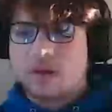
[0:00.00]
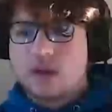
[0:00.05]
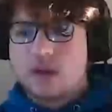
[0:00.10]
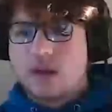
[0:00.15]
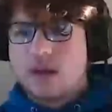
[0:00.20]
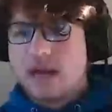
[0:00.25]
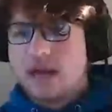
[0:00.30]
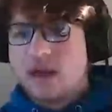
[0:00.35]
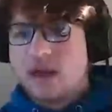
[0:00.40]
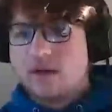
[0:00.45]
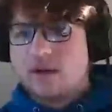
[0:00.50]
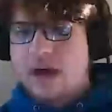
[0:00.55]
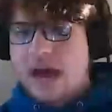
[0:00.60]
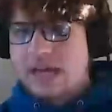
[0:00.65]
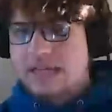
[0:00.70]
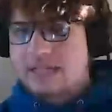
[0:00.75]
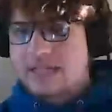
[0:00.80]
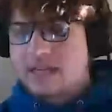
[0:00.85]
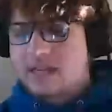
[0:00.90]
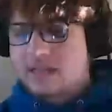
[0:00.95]
Like
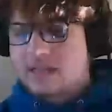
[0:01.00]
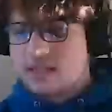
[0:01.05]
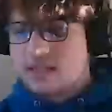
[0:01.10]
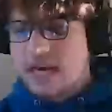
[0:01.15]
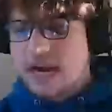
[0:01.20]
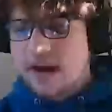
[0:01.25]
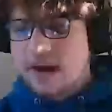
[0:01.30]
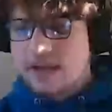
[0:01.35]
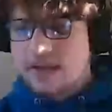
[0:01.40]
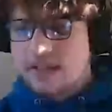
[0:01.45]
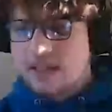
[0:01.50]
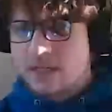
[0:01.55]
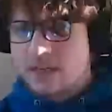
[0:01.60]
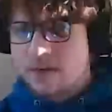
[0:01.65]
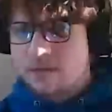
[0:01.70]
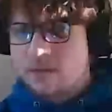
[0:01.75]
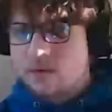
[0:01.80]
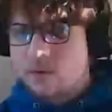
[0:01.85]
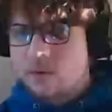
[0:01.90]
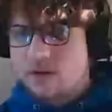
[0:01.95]
I see this entire
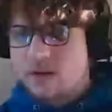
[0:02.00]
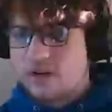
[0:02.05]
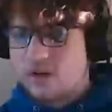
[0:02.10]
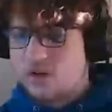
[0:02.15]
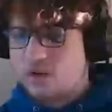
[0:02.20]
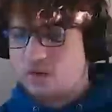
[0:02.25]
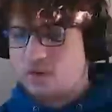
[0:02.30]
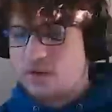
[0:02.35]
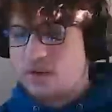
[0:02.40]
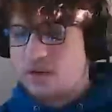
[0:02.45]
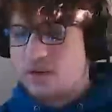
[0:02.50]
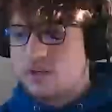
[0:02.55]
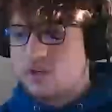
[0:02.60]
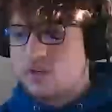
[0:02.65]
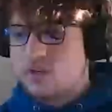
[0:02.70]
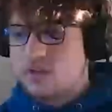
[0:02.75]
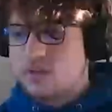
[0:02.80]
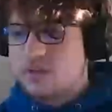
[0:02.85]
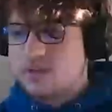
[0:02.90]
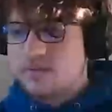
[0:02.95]
idea of Queen H3 is
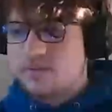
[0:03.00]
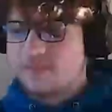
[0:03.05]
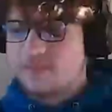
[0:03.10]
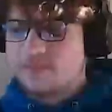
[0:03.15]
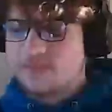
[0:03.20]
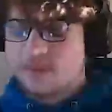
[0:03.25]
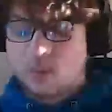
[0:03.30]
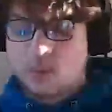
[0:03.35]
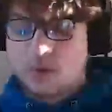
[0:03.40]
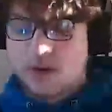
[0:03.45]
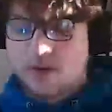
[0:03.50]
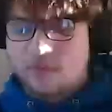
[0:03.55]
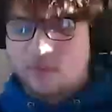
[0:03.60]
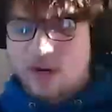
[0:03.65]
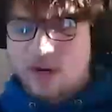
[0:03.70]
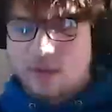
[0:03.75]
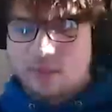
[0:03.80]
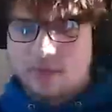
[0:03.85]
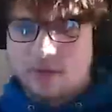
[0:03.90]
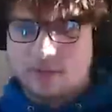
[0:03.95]
just Queen
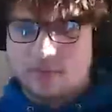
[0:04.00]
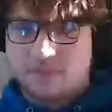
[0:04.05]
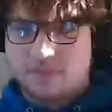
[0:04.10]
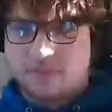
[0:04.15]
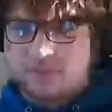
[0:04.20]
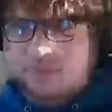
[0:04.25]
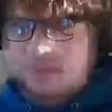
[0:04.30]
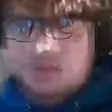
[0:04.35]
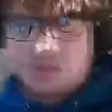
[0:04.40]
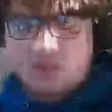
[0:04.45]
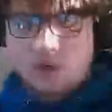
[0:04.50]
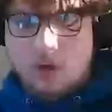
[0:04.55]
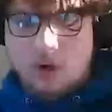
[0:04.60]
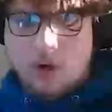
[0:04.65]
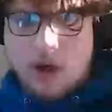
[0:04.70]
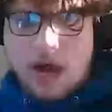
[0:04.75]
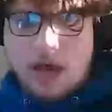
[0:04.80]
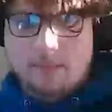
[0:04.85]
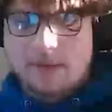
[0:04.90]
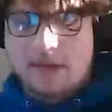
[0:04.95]
F1. I mean,
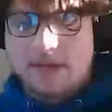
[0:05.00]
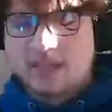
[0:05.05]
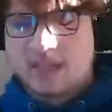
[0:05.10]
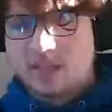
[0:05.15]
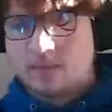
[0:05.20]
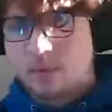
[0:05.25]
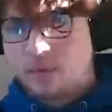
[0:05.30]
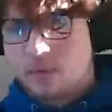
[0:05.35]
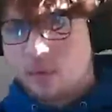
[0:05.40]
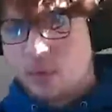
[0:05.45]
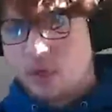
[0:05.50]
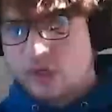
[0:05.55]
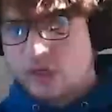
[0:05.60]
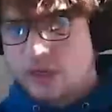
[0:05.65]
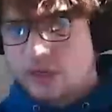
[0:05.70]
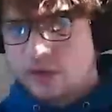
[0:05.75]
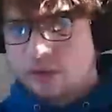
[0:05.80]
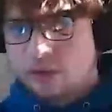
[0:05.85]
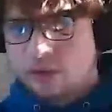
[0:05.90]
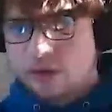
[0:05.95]
so I missed this move Queen
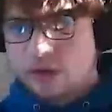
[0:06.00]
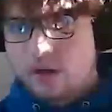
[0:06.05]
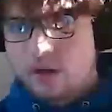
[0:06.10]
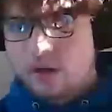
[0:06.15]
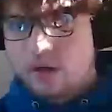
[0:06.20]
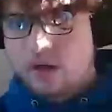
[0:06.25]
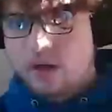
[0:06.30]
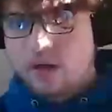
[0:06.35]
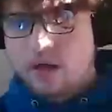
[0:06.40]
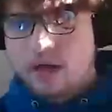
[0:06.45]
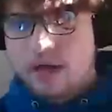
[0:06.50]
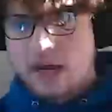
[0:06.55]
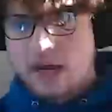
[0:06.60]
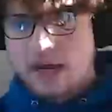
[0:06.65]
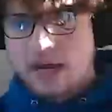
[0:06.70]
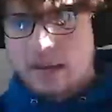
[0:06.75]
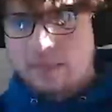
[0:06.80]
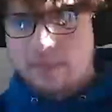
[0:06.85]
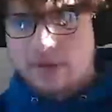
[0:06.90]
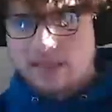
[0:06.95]
D3,
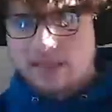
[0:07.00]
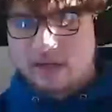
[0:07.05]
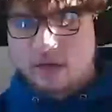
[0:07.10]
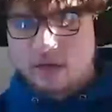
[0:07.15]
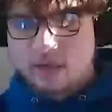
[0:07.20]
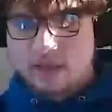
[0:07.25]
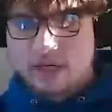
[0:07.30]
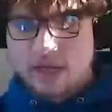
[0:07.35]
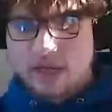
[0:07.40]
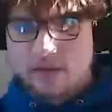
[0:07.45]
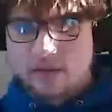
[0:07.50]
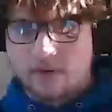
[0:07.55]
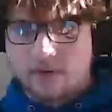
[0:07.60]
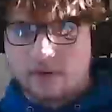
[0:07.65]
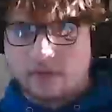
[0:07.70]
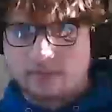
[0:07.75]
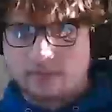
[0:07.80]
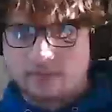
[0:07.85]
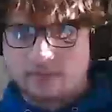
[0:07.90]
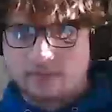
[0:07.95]
and I missed it
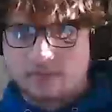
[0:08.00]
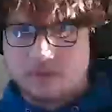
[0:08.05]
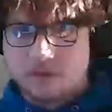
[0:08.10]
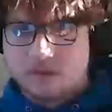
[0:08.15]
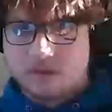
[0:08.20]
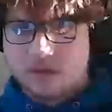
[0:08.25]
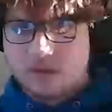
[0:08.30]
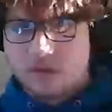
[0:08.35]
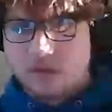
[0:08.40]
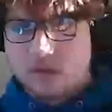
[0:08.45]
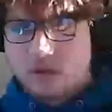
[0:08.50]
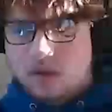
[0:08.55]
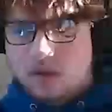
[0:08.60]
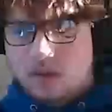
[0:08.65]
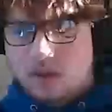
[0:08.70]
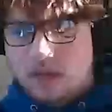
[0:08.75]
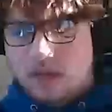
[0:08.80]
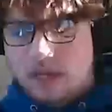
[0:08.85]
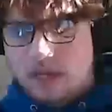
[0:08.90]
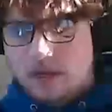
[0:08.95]
altogether,
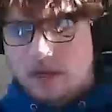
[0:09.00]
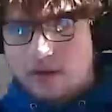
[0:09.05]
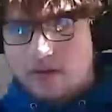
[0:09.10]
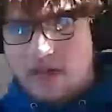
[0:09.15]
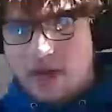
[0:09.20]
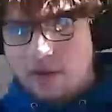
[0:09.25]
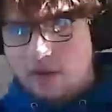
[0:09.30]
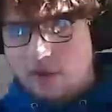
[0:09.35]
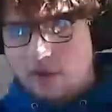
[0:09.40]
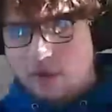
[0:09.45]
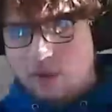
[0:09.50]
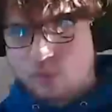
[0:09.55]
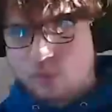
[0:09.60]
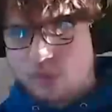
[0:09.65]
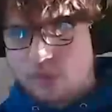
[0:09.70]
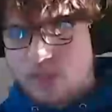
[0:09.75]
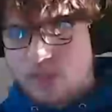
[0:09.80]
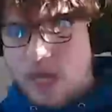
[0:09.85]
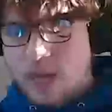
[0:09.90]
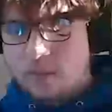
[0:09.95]
and that was just
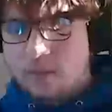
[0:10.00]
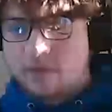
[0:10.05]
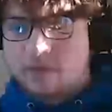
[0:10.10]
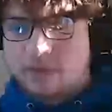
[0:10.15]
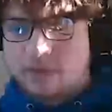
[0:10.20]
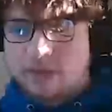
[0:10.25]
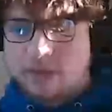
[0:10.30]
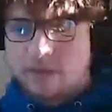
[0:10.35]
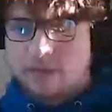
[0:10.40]
really dumb of me,